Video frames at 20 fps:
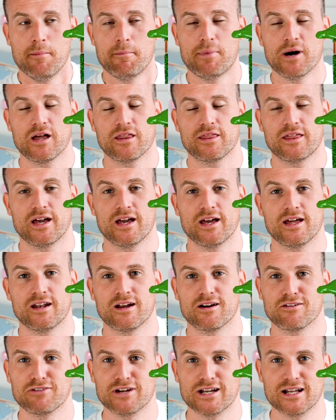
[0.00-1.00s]
But then
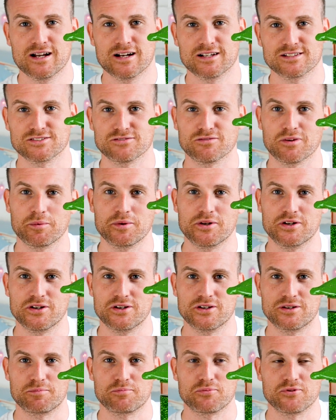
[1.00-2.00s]
I realised that Robin
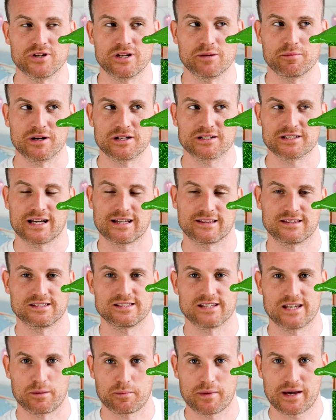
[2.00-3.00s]
Hood pretty much had the
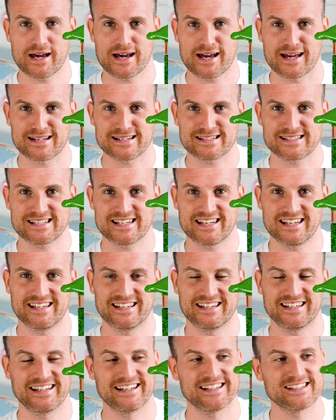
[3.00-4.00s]
same hat.
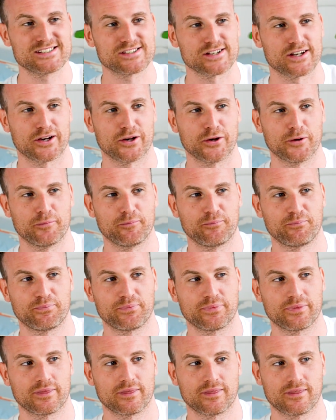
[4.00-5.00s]
So,
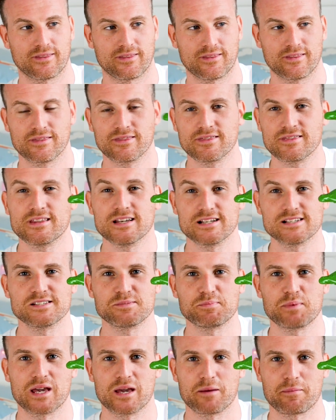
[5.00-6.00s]
this is
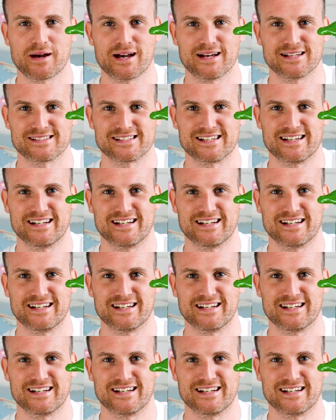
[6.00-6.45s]
Peter Pan's